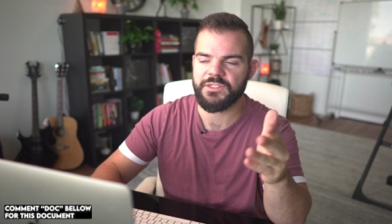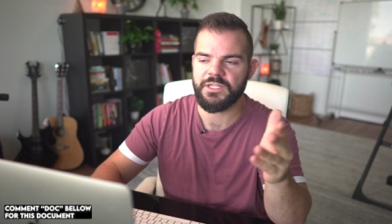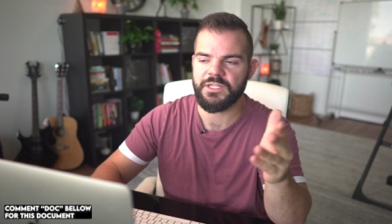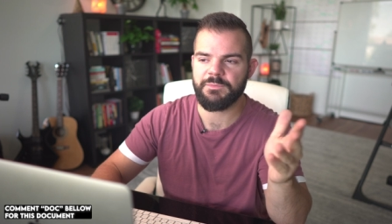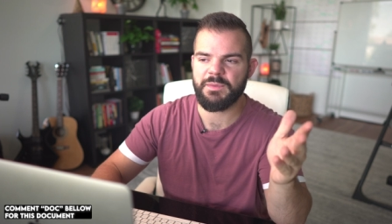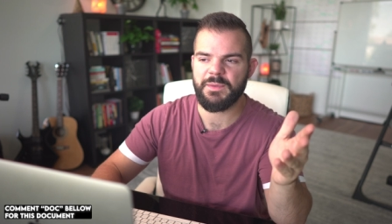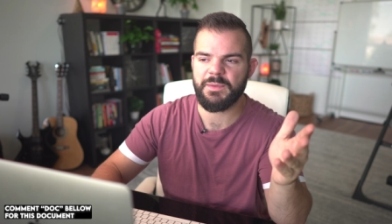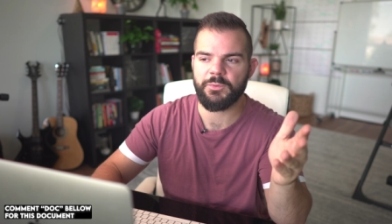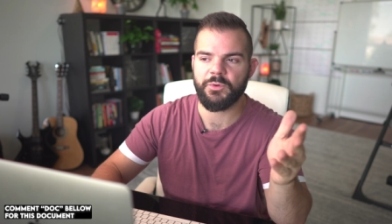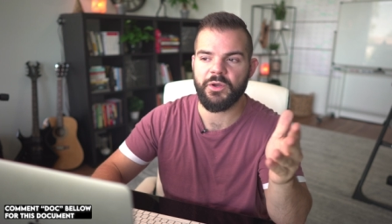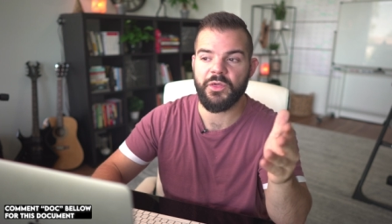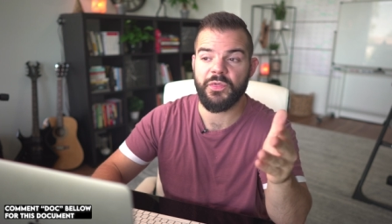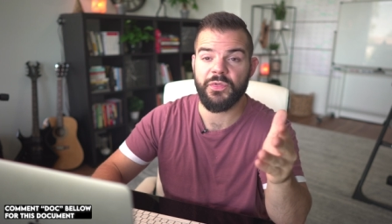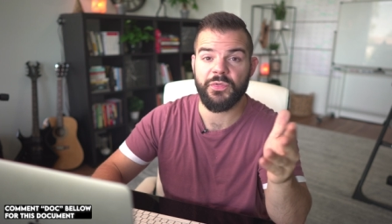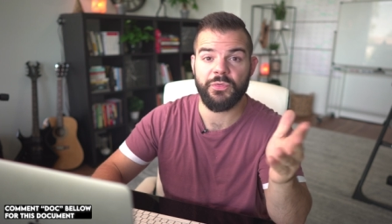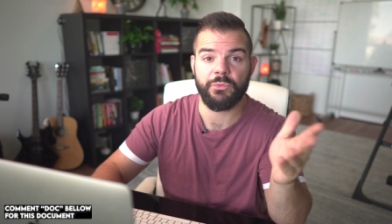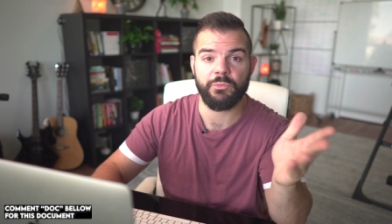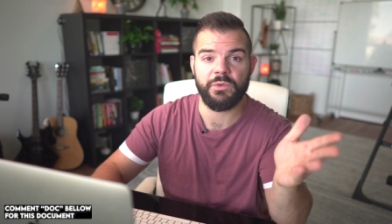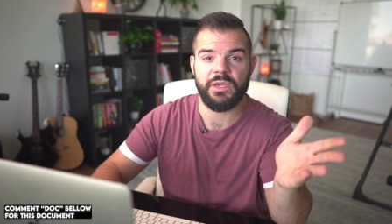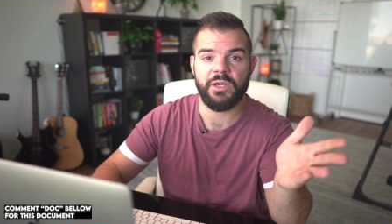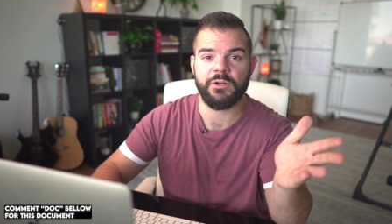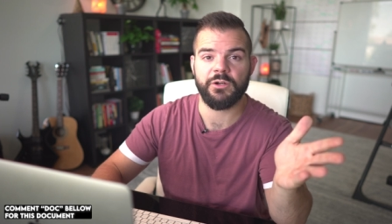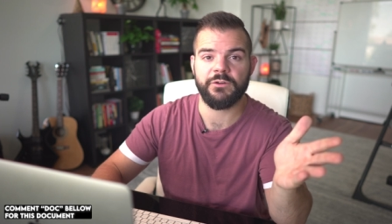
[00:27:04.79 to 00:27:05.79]
seen people at
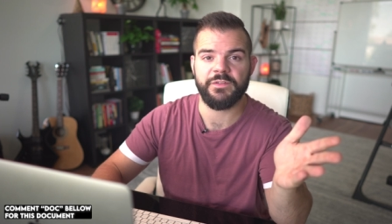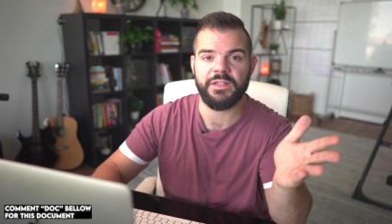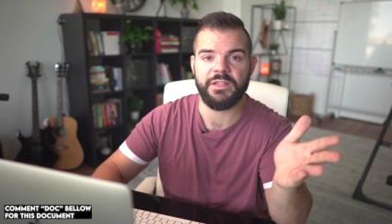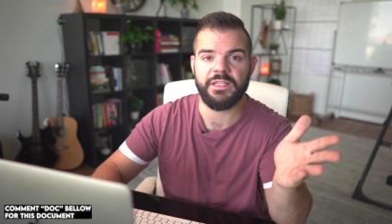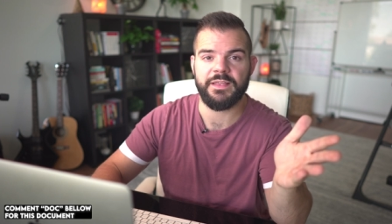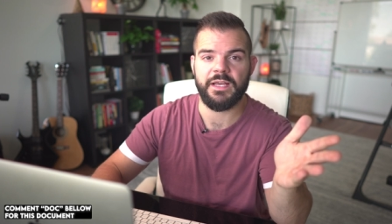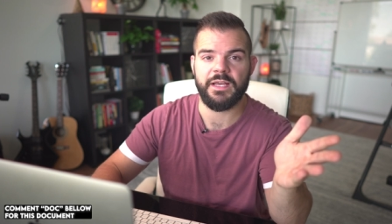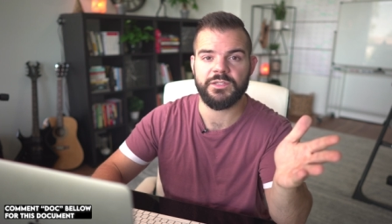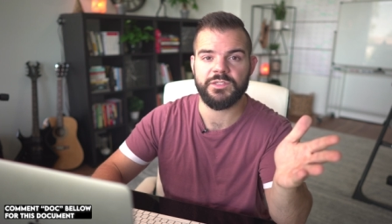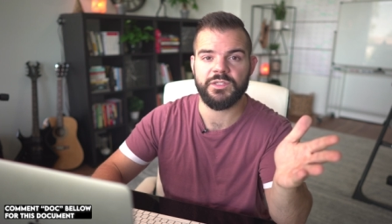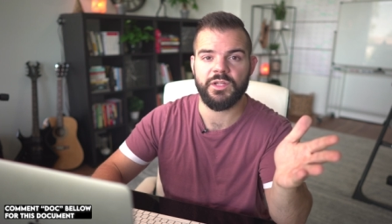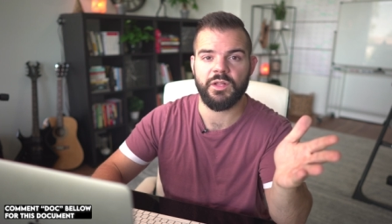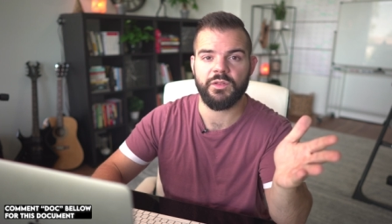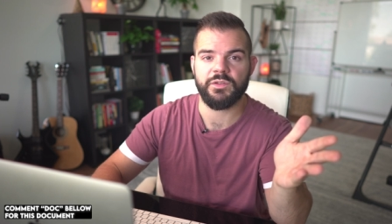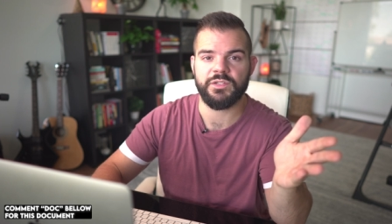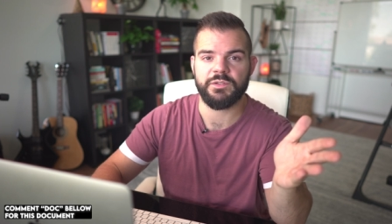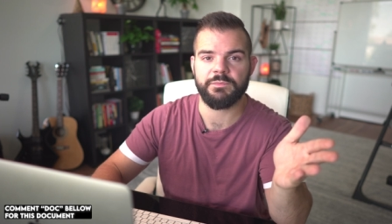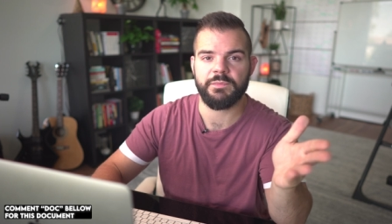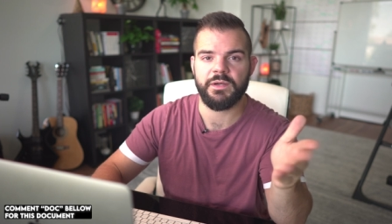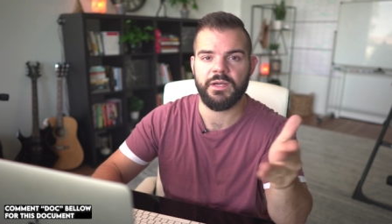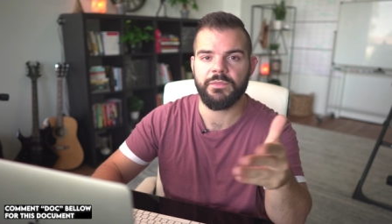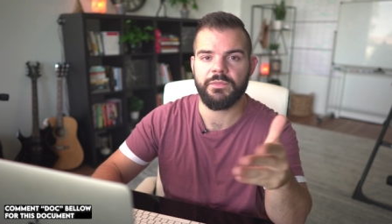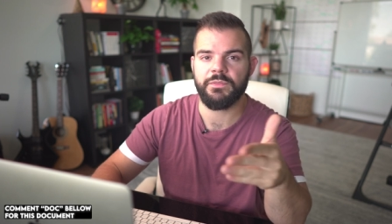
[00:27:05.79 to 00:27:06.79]
$350,000
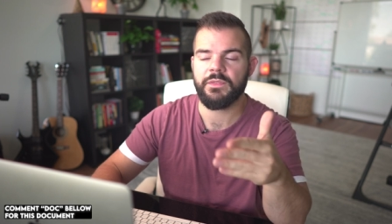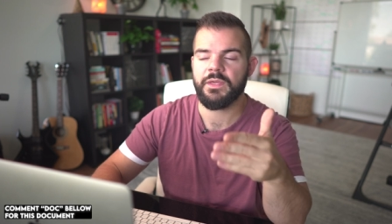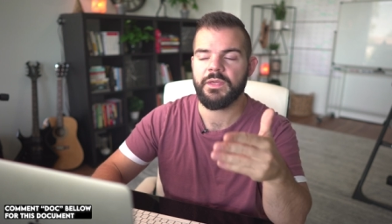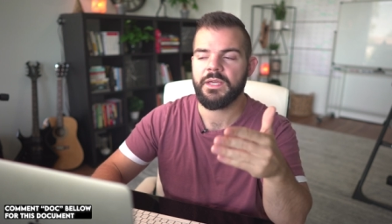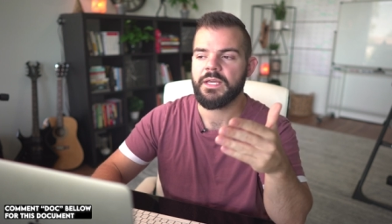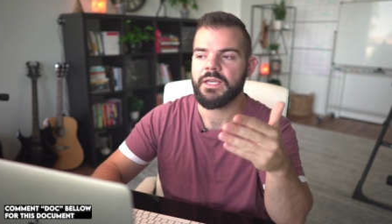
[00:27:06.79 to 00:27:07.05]
a month